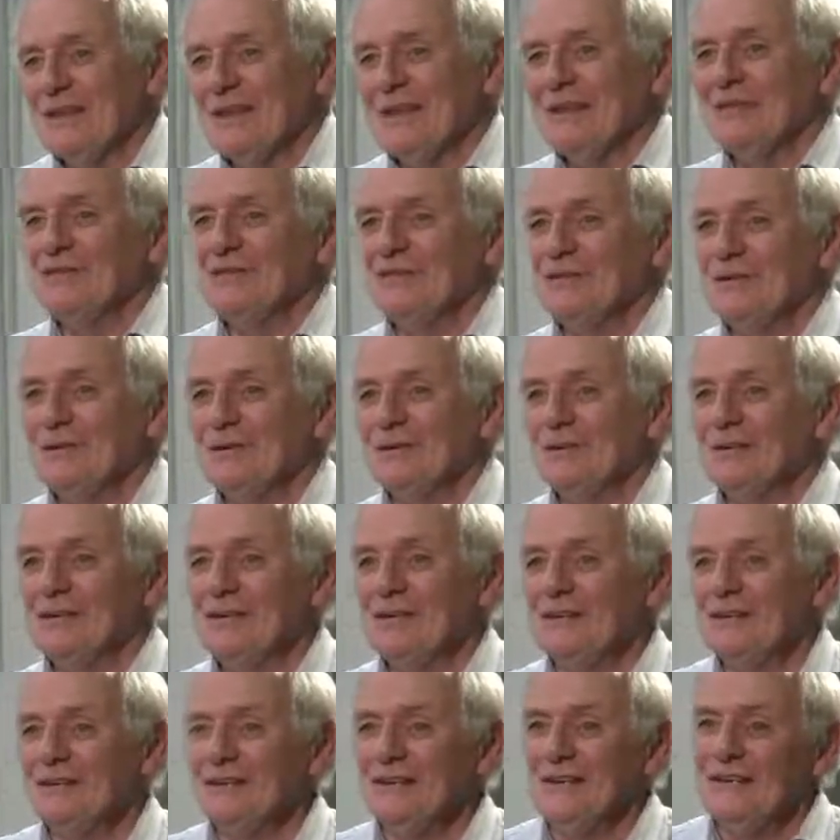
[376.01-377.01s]
If you're
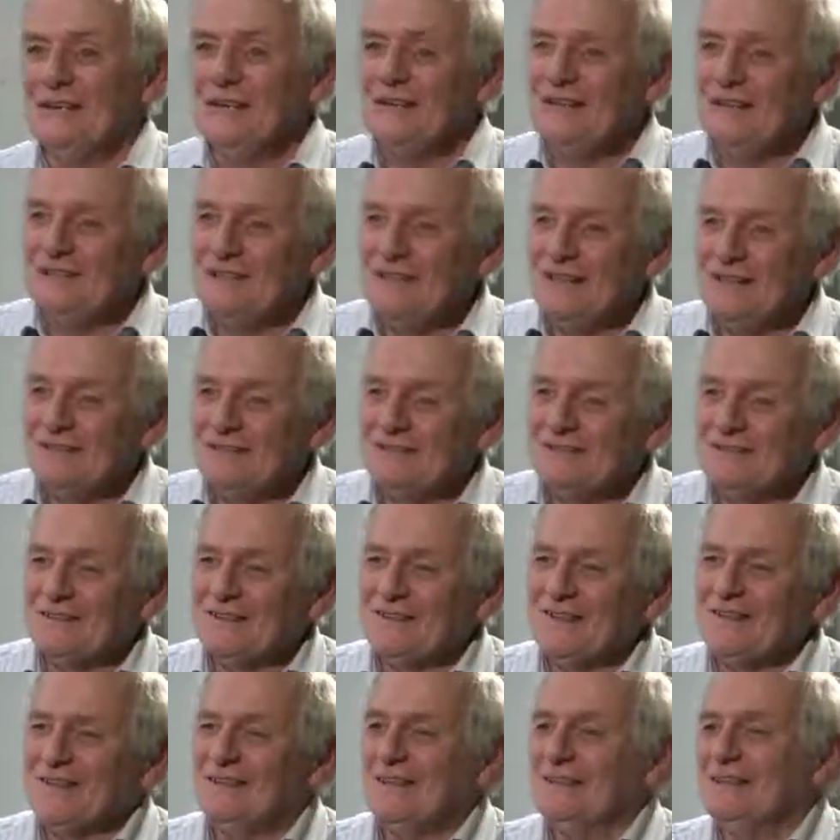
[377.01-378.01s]
in, let's
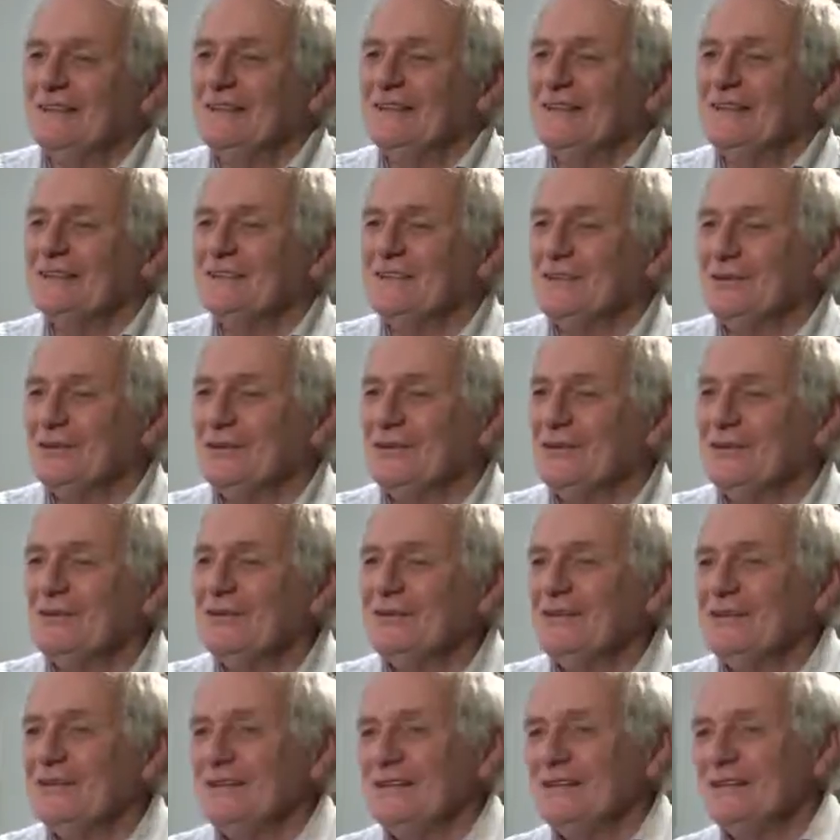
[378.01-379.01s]
say, South
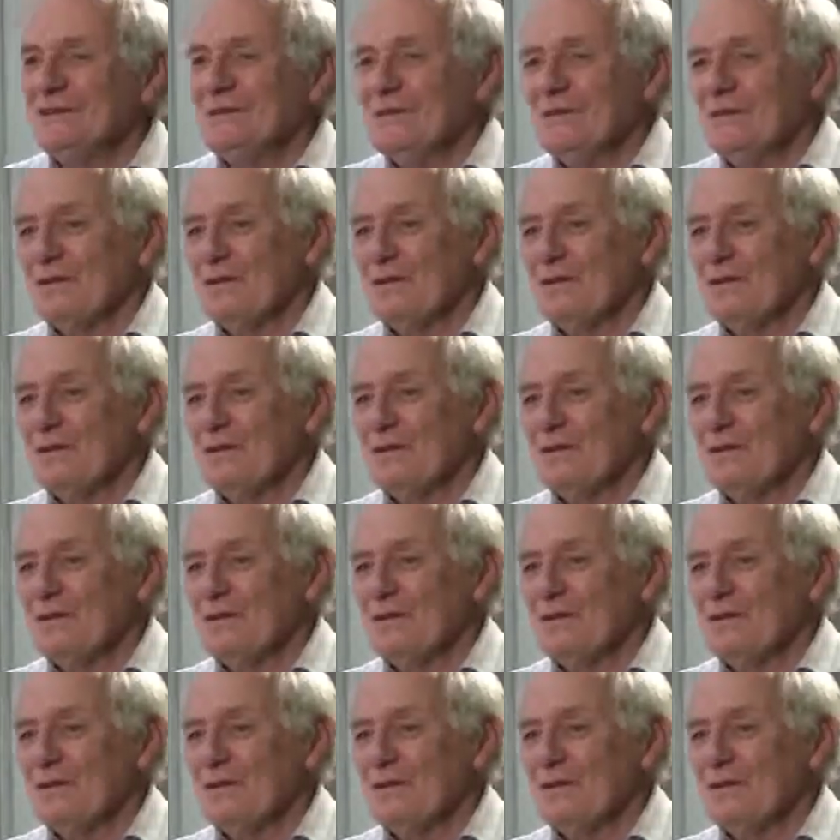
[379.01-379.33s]
India